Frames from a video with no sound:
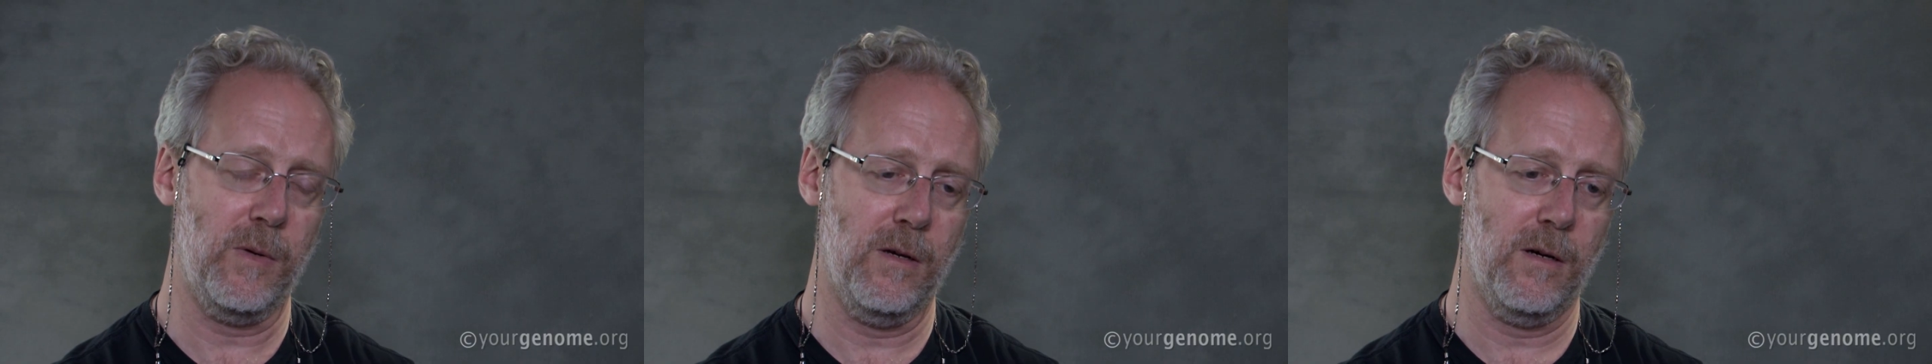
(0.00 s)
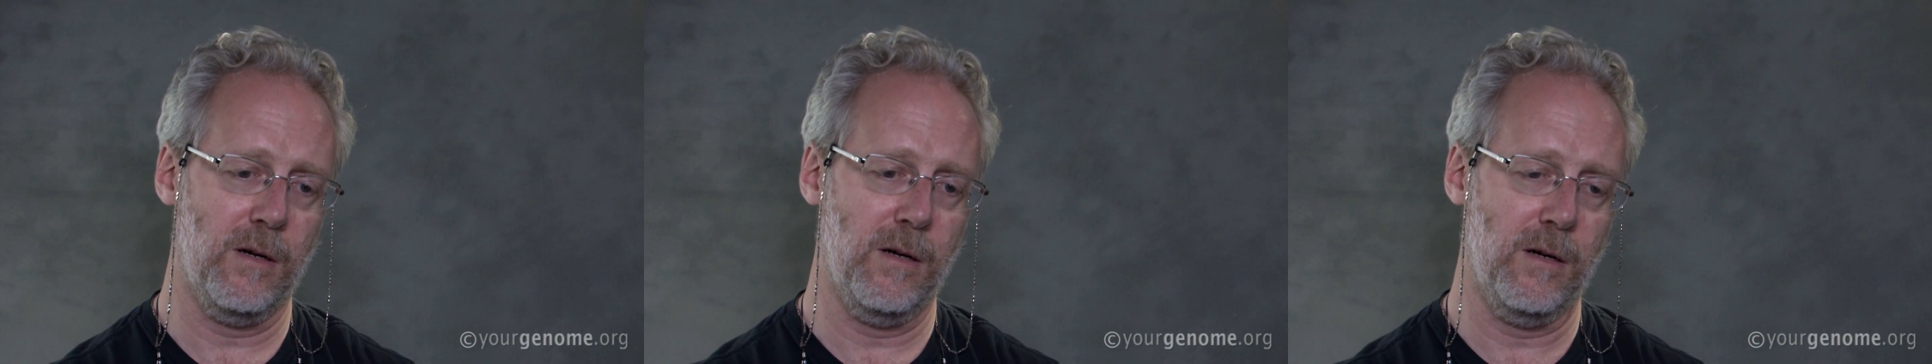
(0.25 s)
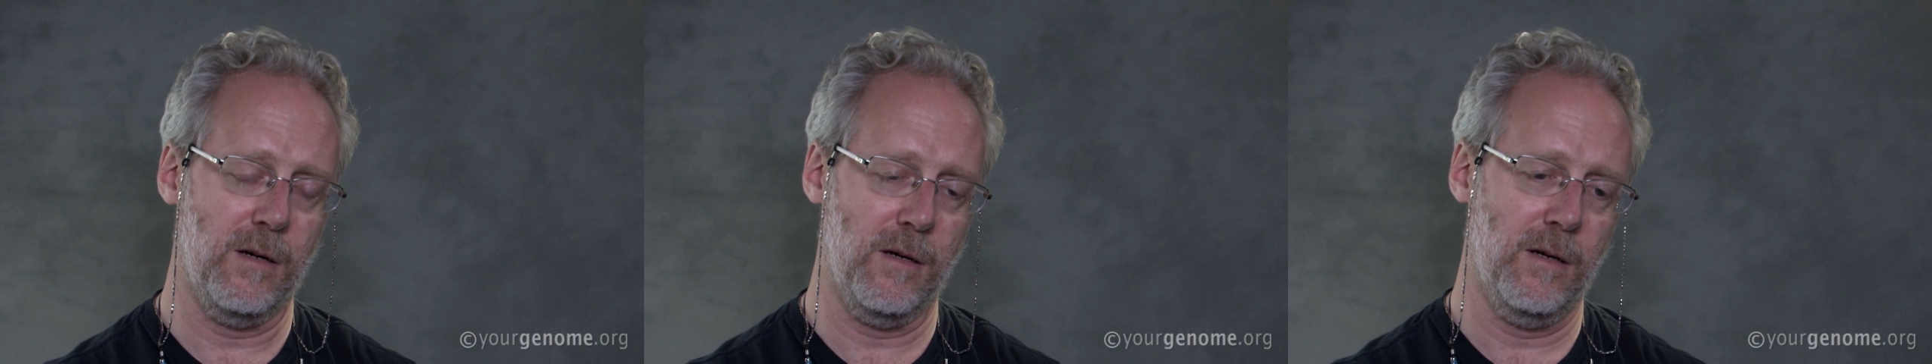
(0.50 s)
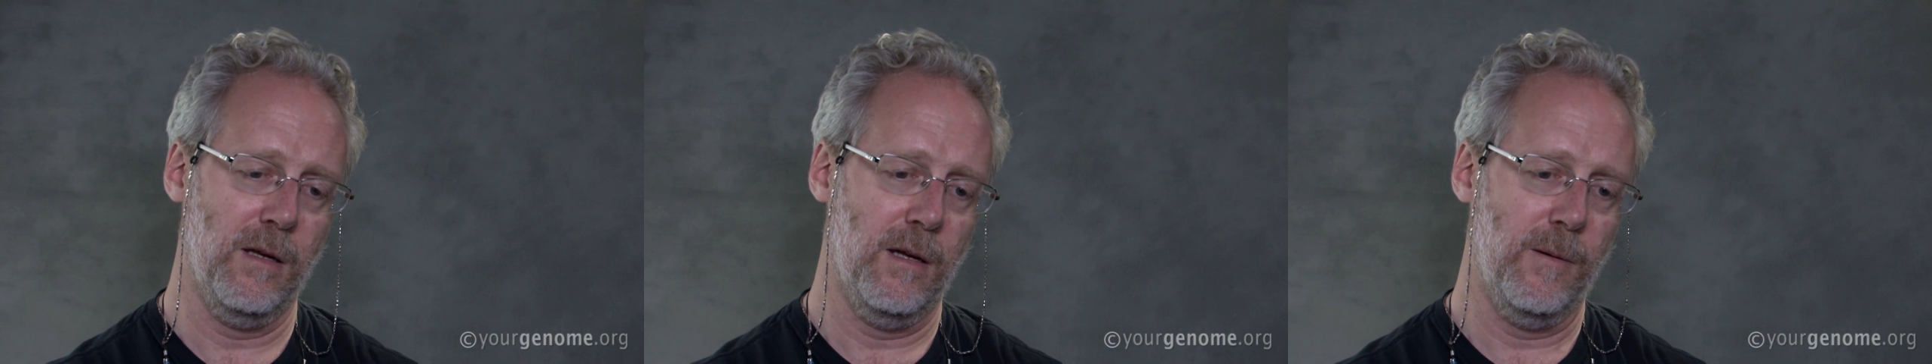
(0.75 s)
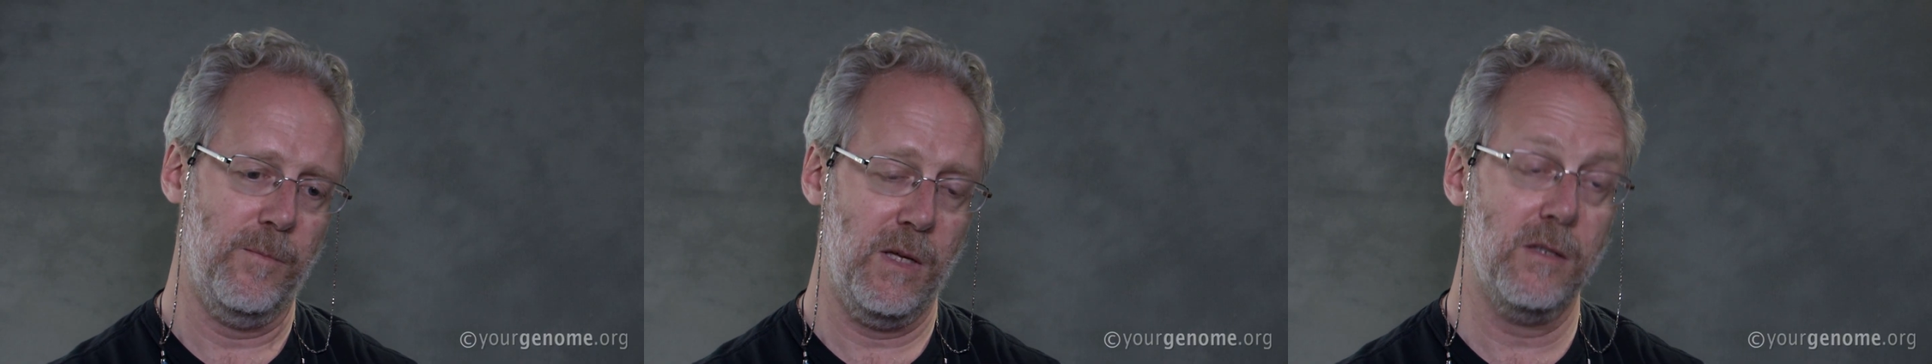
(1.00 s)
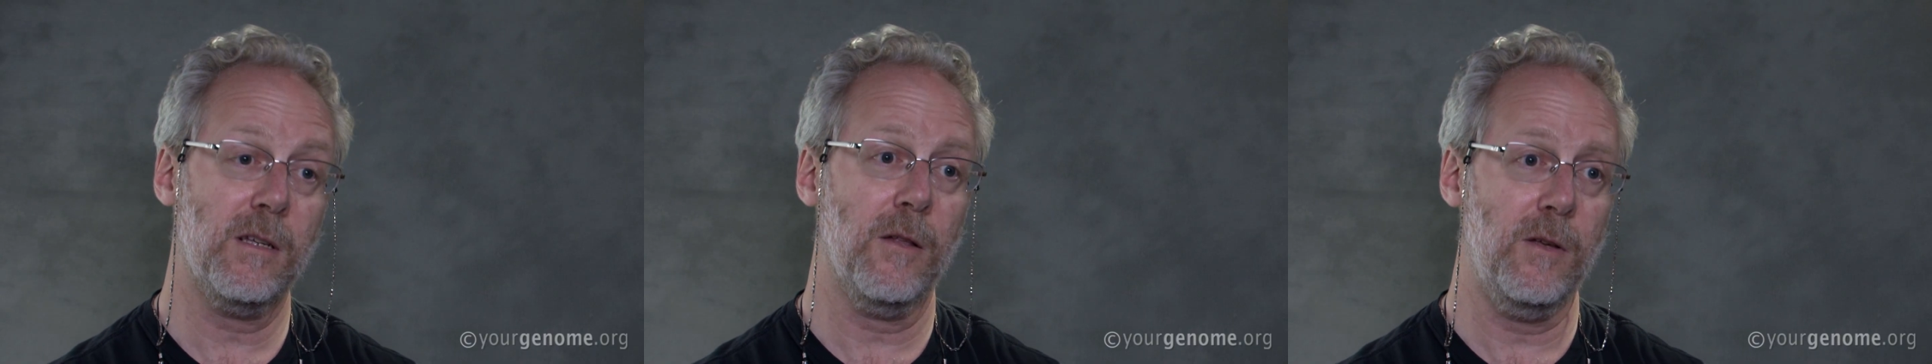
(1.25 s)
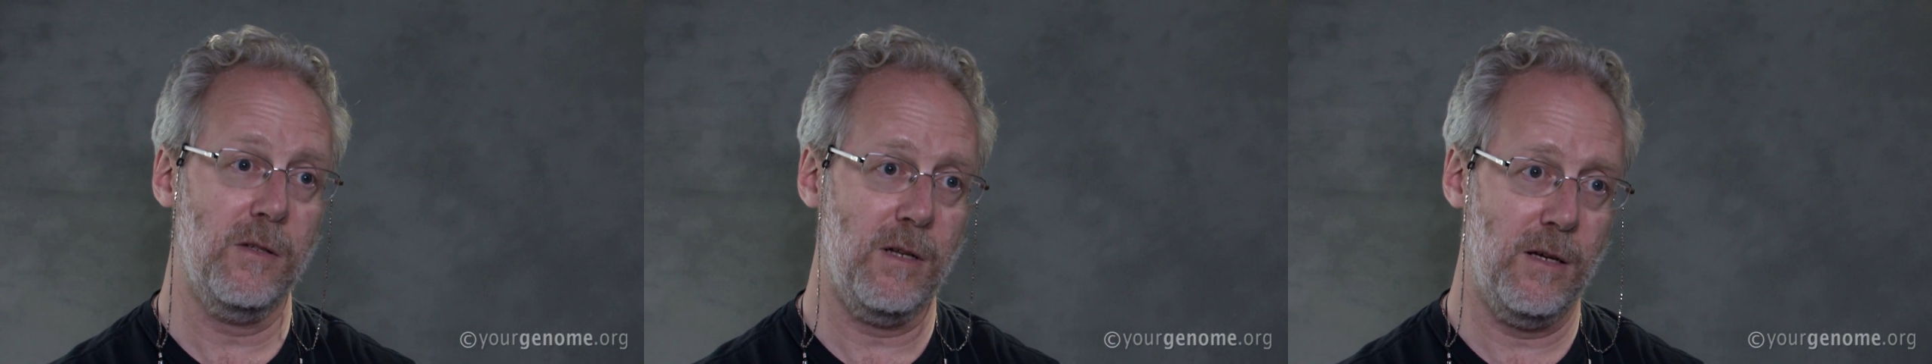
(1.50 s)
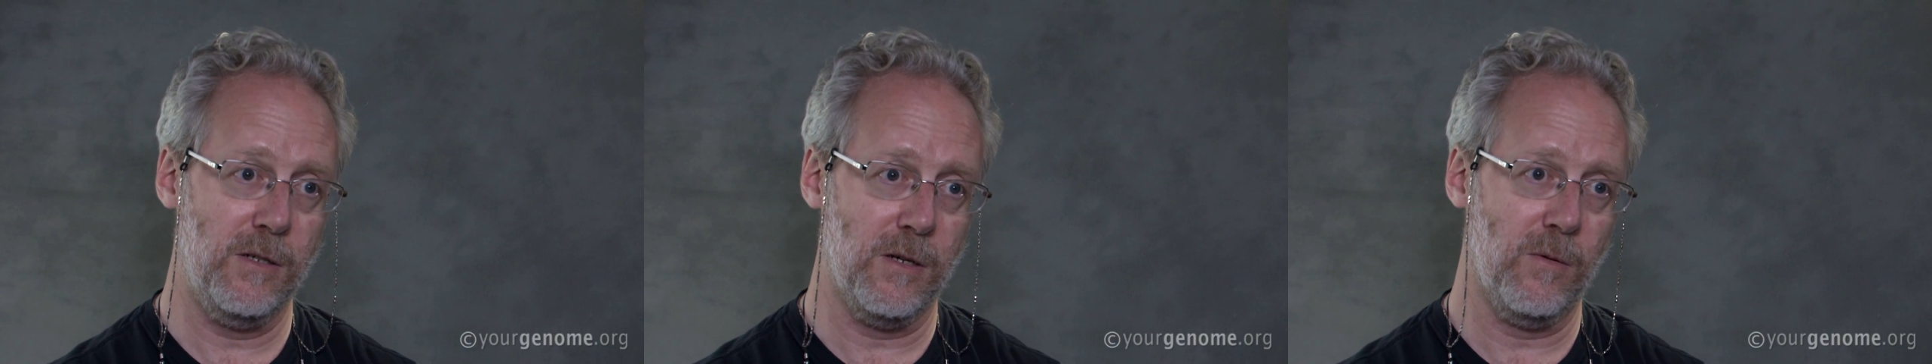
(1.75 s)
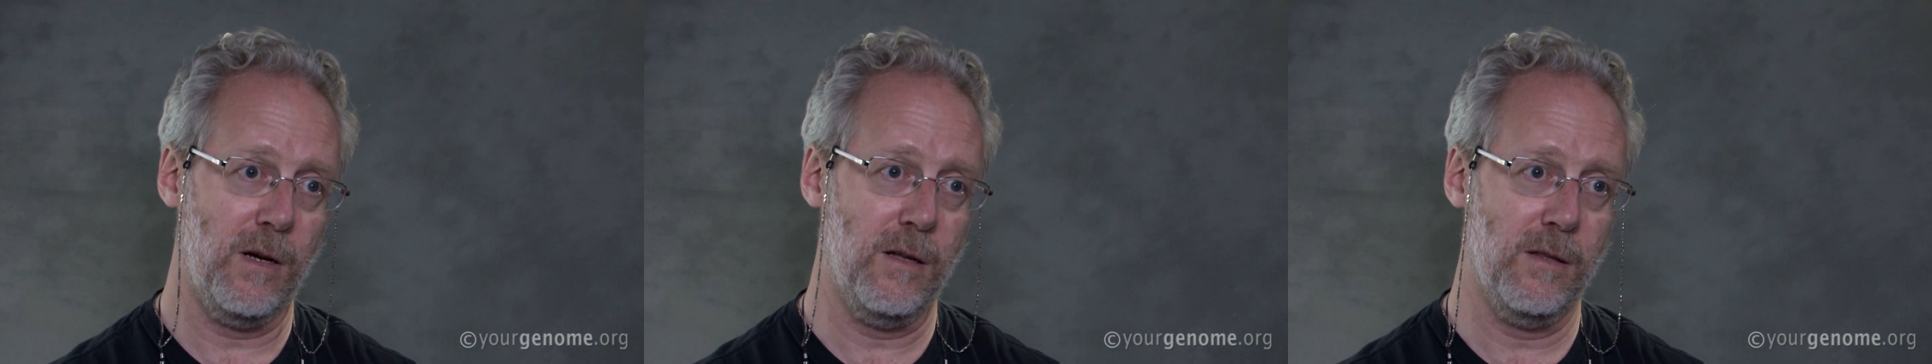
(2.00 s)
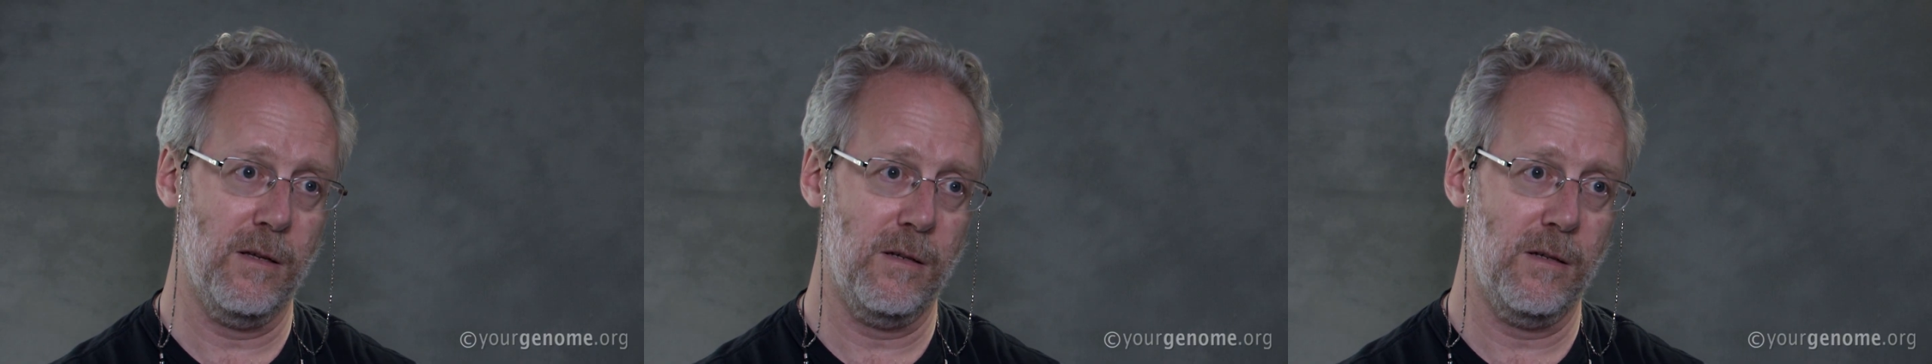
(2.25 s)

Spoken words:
in Southeast Asia, right on the